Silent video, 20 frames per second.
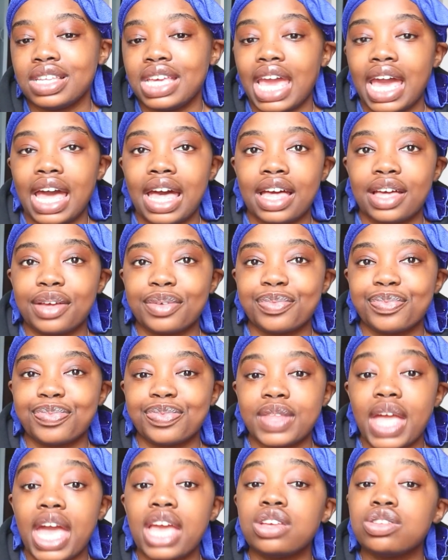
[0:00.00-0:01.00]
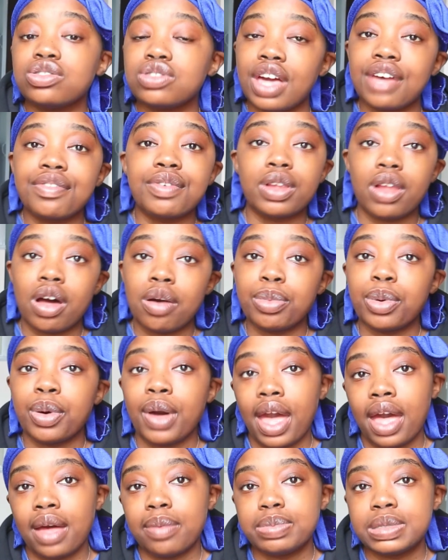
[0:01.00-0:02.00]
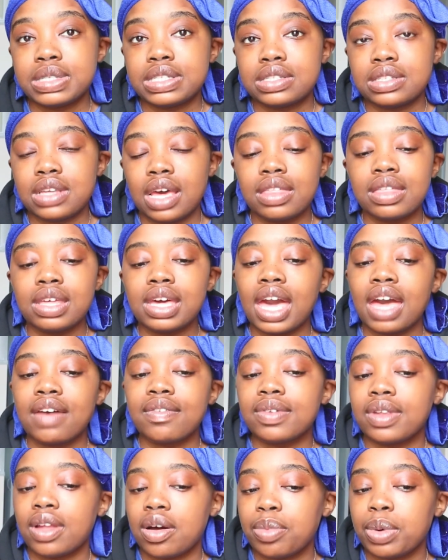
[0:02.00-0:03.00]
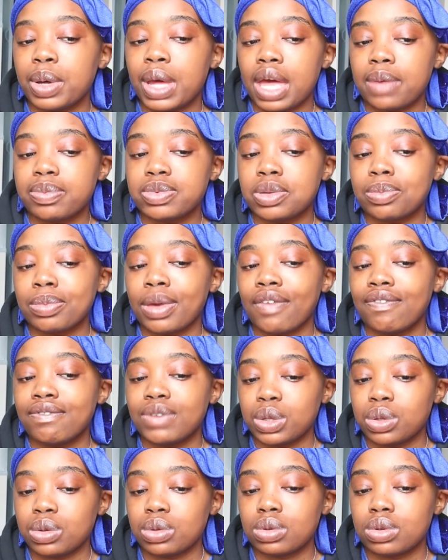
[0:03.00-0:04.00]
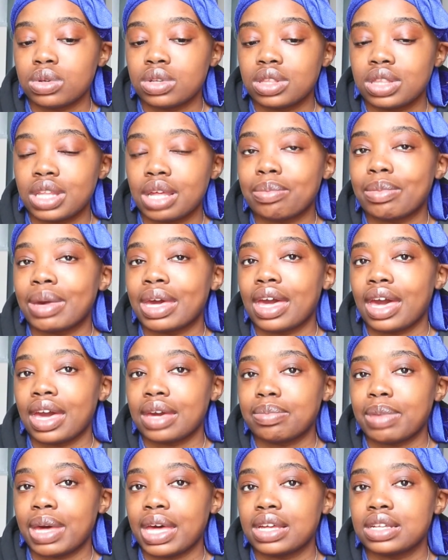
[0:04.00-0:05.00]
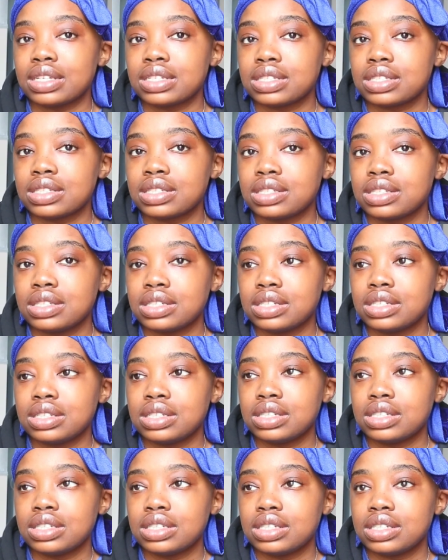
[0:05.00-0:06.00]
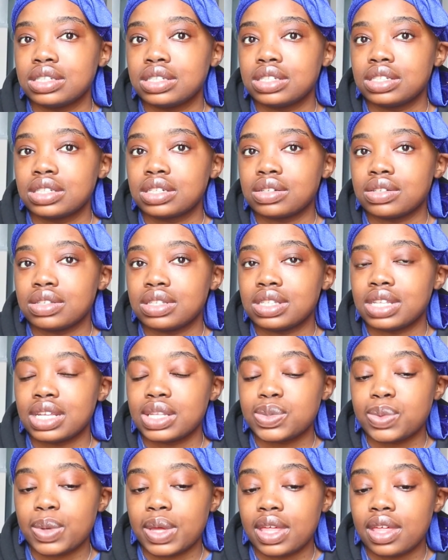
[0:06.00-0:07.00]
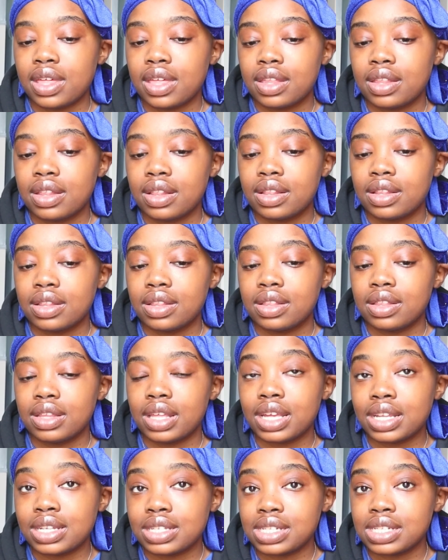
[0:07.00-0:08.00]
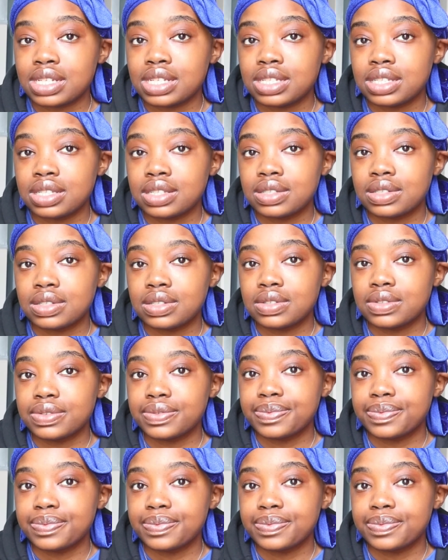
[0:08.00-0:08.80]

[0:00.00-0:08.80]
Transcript: yeah, I used to have a lot more apps. I think I have a lot more apps on my phone than my iPad, because that's where the internet is.